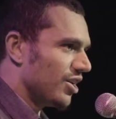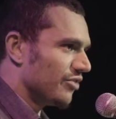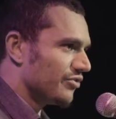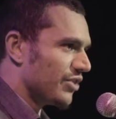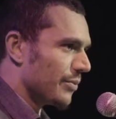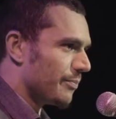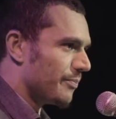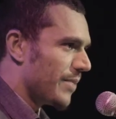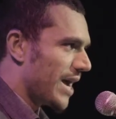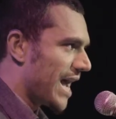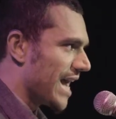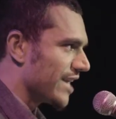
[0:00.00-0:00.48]
of the
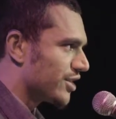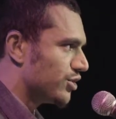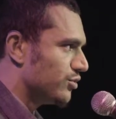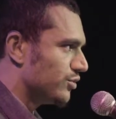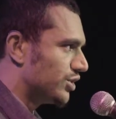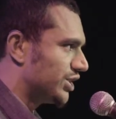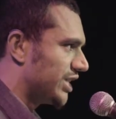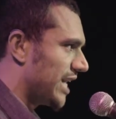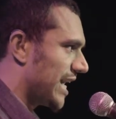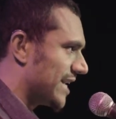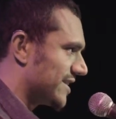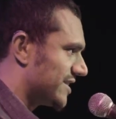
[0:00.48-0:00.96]
bag you
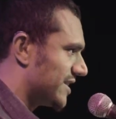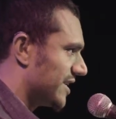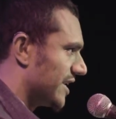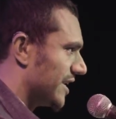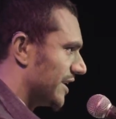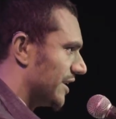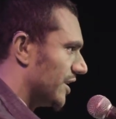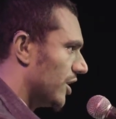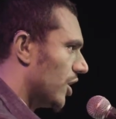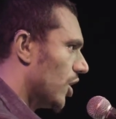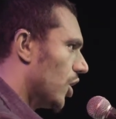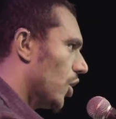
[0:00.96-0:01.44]
checked
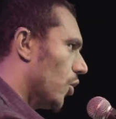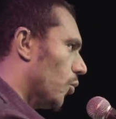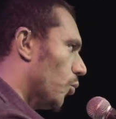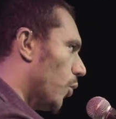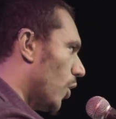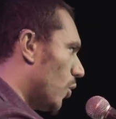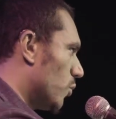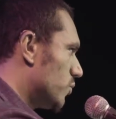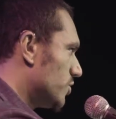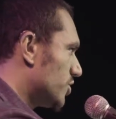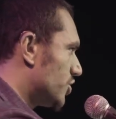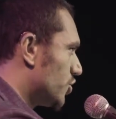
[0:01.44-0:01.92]
in?
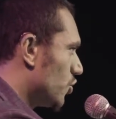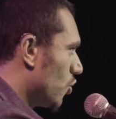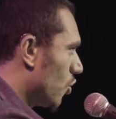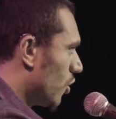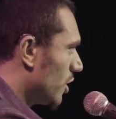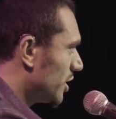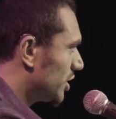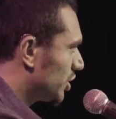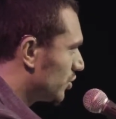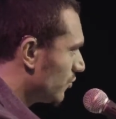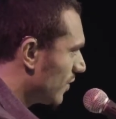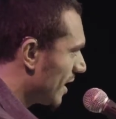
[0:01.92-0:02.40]
What was your
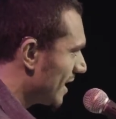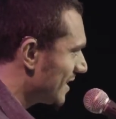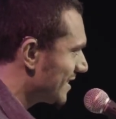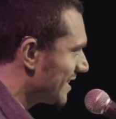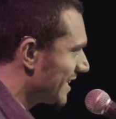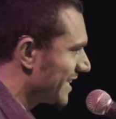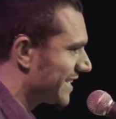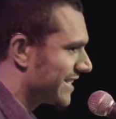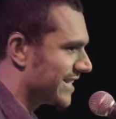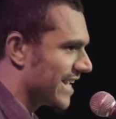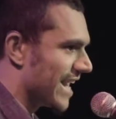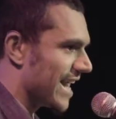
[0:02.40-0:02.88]
address
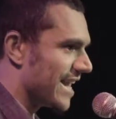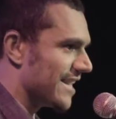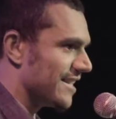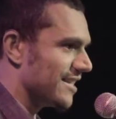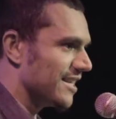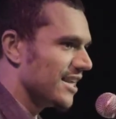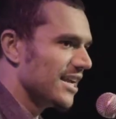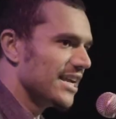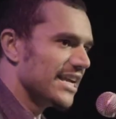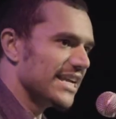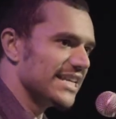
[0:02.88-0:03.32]
again?